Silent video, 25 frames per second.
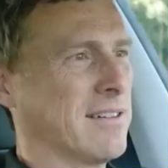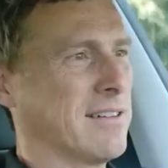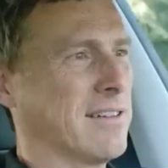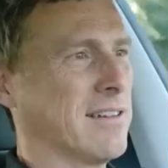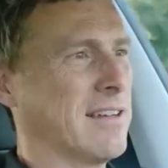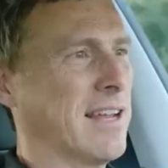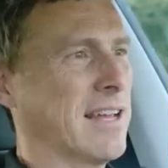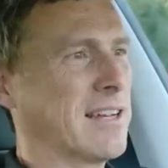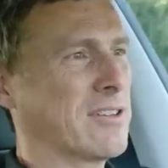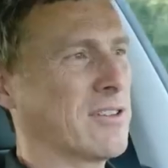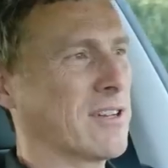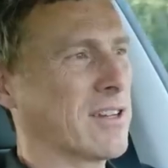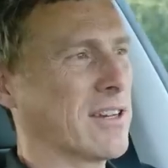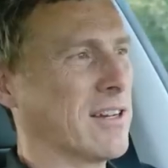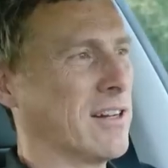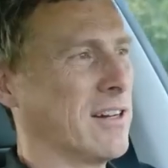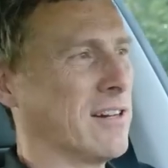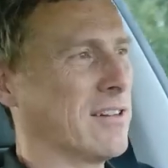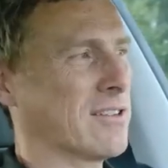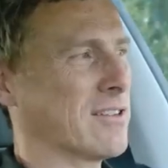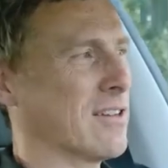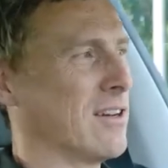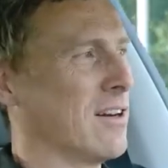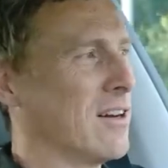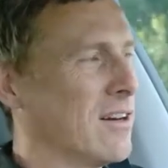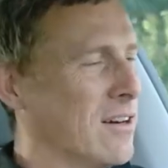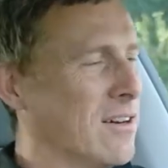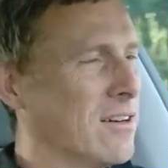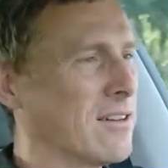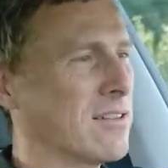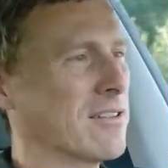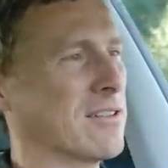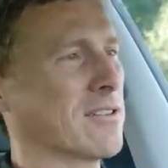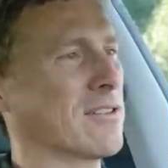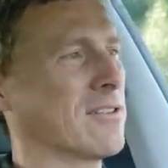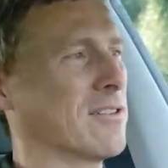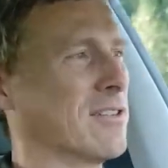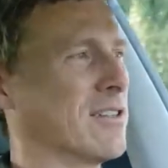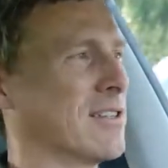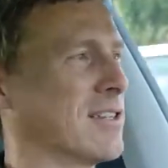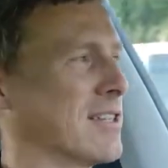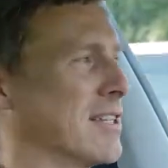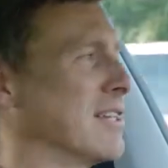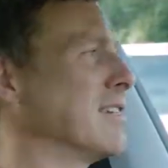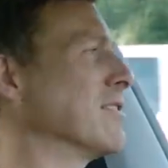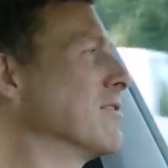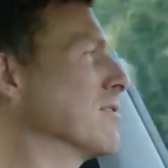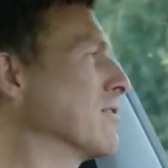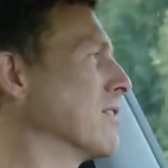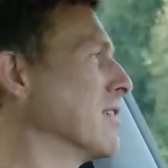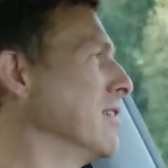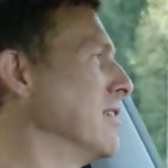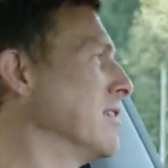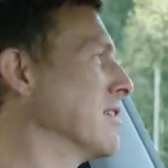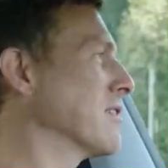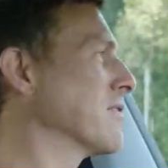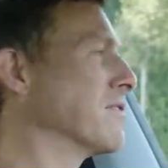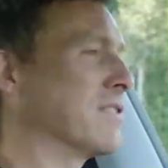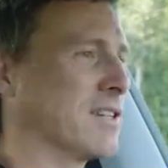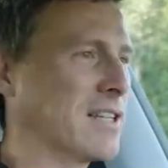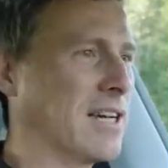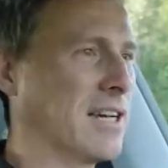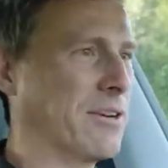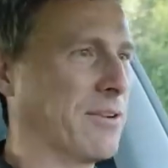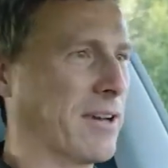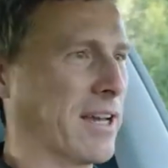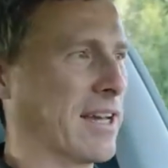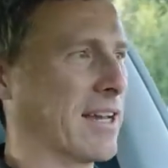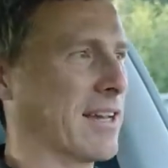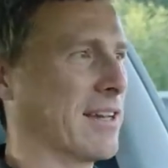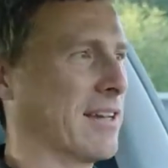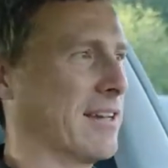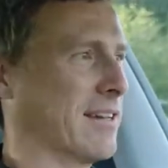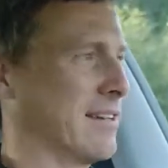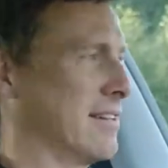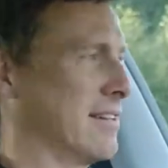Electric cars aren't as good as diesel cars for towing.